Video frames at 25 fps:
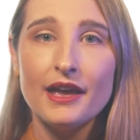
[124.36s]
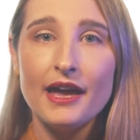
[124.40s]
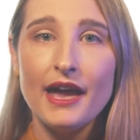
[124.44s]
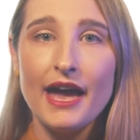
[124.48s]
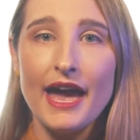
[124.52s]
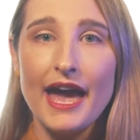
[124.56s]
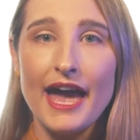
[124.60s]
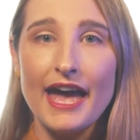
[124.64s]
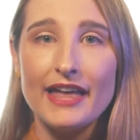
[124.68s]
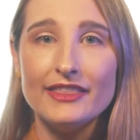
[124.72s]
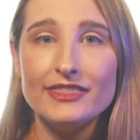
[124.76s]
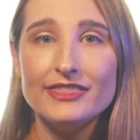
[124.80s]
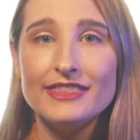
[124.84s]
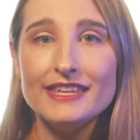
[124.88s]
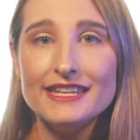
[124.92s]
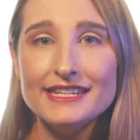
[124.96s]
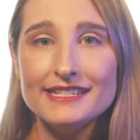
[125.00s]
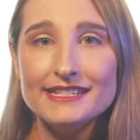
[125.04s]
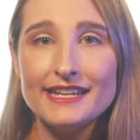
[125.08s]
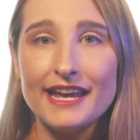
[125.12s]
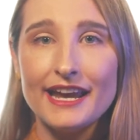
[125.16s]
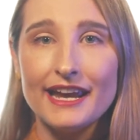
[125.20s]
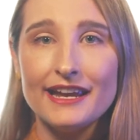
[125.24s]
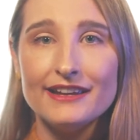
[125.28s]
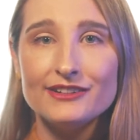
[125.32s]
At this
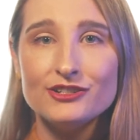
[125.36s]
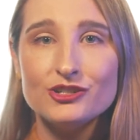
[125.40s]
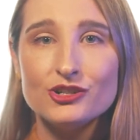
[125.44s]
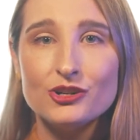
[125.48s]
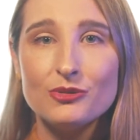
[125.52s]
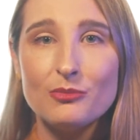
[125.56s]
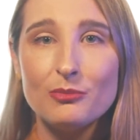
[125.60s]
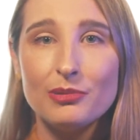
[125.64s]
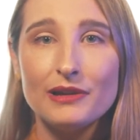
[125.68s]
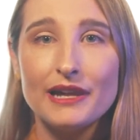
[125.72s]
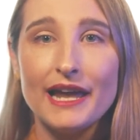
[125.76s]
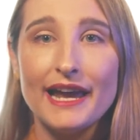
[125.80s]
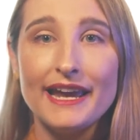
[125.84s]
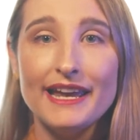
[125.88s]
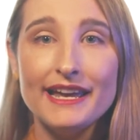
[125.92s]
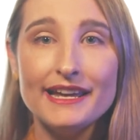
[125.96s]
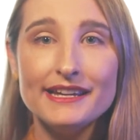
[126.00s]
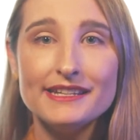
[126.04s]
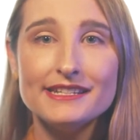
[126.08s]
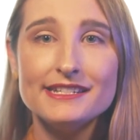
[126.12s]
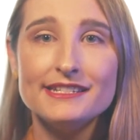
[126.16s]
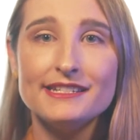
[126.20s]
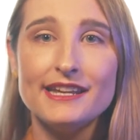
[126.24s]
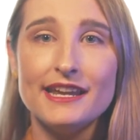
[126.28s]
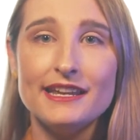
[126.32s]
age, play
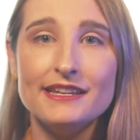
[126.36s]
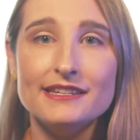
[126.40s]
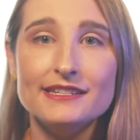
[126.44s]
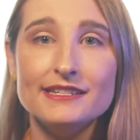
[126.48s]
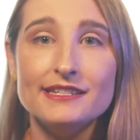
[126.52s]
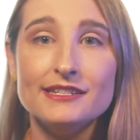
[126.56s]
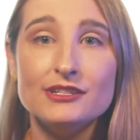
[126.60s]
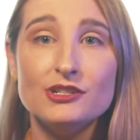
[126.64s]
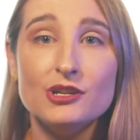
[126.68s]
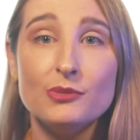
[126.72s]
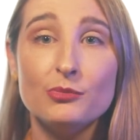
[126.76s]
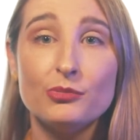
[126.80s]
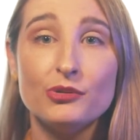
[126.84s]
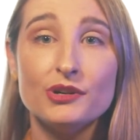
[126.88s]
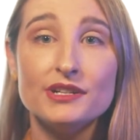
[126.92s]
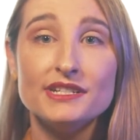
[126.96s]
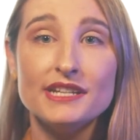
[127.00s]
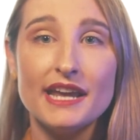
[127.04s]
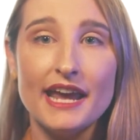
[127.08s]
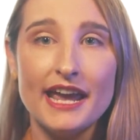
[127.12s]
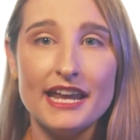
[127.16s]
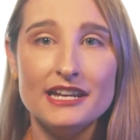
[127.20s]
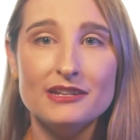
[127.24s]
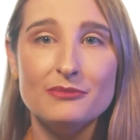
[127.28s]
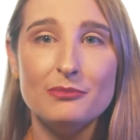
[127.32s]
extends to
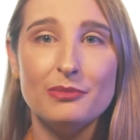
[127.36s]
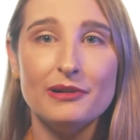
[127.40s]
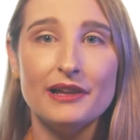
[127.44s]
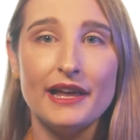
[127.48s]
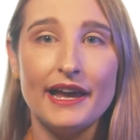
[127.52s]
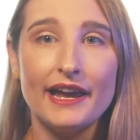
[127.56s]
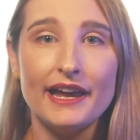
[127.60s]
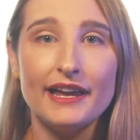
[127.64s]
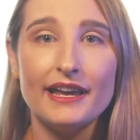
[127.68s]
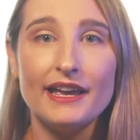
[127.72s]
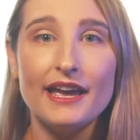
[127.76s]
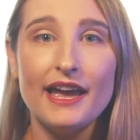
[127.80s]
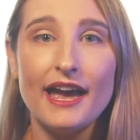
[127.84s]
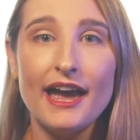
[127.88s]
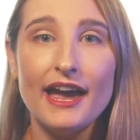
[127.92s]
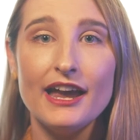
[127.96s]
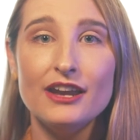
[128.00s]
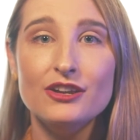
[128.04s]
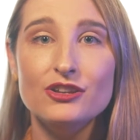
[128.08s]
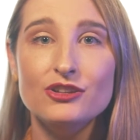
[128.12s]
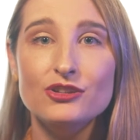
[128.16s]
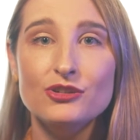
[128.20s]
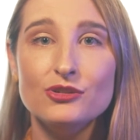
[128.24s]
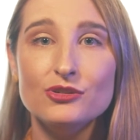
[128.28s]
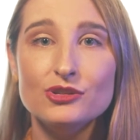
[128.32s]
pretend play,
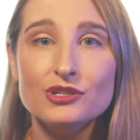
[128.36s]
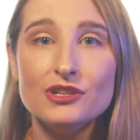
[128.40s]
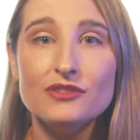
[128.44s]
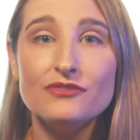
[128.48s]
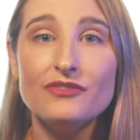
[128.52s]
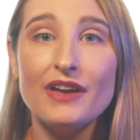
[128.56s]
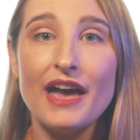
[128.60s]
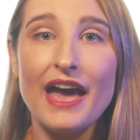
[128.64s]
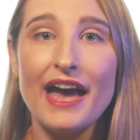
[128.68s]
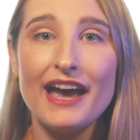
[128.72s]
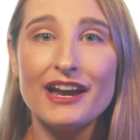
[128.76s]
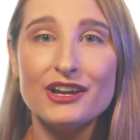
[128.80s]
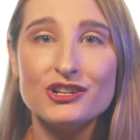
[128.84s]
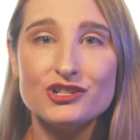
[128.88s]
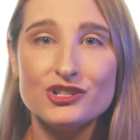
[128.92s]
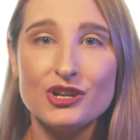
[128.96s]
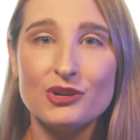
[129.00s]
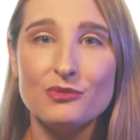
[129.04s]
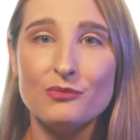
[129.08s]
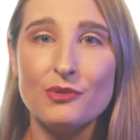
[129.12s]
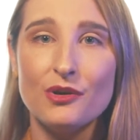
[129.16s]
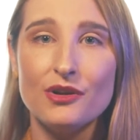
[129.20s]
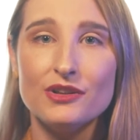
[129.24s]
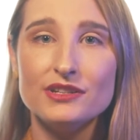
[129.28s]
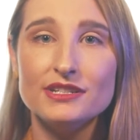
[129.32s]
and use of action
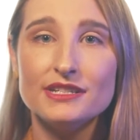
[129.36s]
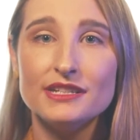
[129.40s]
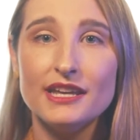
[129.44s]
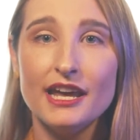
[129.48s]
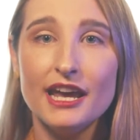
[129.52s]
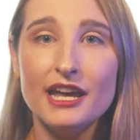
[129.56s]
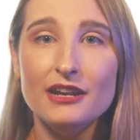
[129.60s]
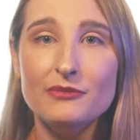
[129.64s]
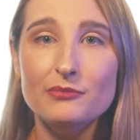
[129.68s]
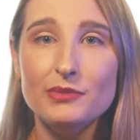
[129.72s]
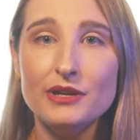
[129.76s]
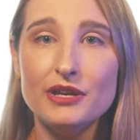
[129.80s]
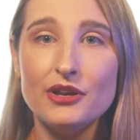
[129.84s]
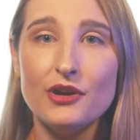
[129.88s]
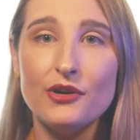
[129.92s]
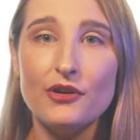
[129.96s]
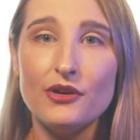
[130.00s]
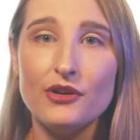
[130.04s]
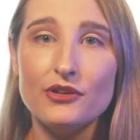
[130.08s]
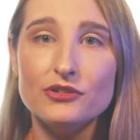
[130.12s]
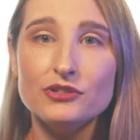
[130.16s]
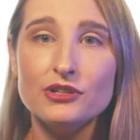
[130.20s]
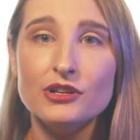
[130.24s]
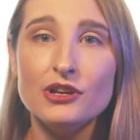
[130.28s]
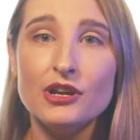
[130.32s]
words can be
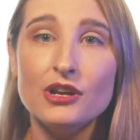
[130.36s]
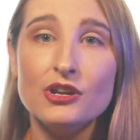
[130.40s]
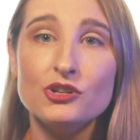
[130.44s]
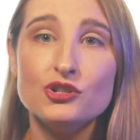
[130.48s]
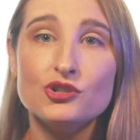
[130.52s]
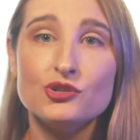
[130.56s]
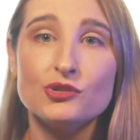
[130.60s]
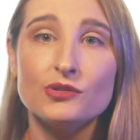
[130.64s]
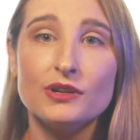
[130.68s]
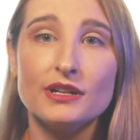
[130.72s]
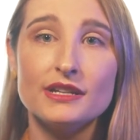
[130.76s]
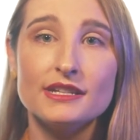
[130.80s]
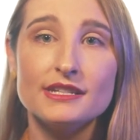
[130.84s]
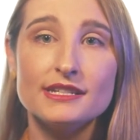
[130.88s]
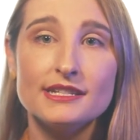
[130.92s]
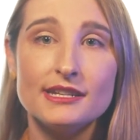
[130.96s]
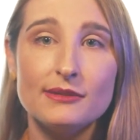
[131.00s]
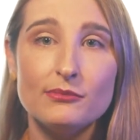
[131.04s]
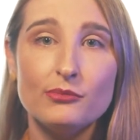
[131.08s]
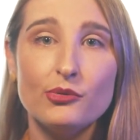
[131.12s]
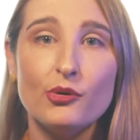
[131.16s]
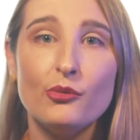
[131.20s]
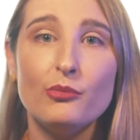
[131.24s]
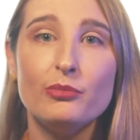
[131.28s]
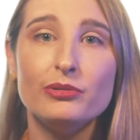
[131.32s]
heard during
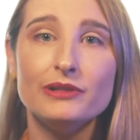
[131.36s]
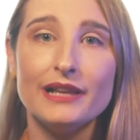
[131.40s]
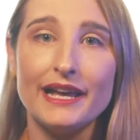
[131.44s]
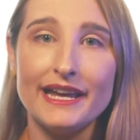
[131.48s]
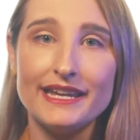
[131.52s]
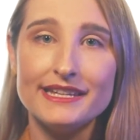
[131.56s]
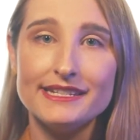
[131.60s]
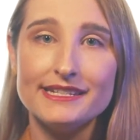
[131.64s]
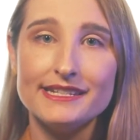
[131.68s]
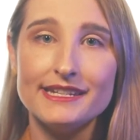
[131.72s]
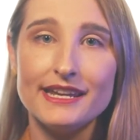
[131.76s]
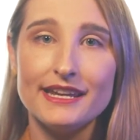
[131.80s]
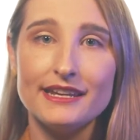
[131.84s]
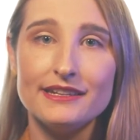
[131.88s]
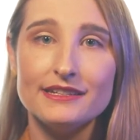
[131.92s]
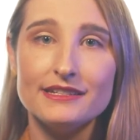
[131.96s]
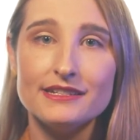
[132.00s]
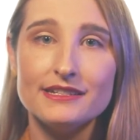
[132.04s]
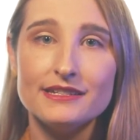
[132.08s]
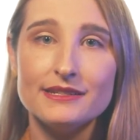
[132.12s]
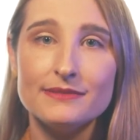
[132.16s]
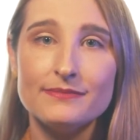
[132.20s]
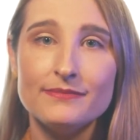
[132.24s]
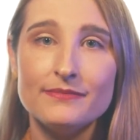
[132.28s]
simple play scenes.